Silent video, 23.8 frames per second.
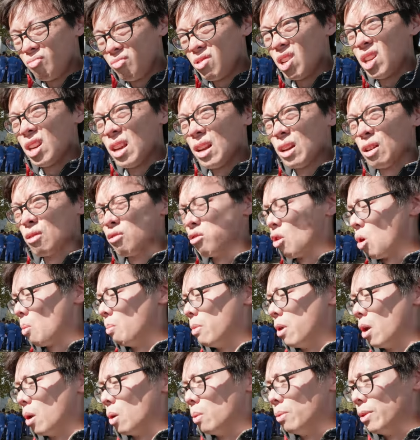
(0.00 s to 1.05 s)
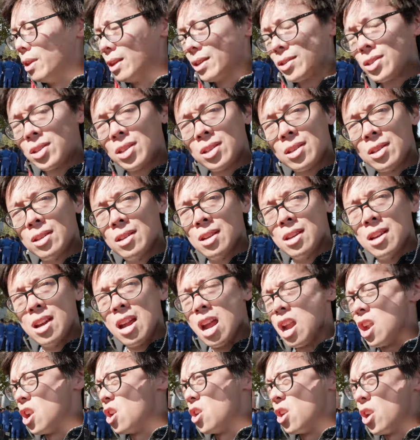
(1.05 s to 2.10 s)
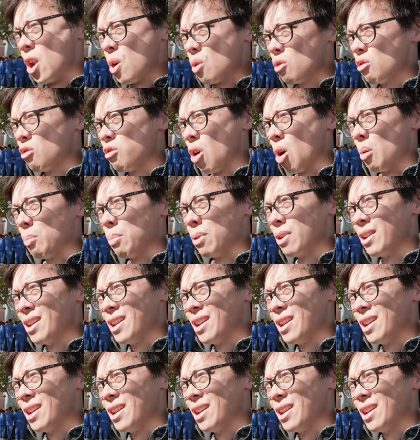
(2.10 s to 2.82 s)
did it in crop though, this no crop.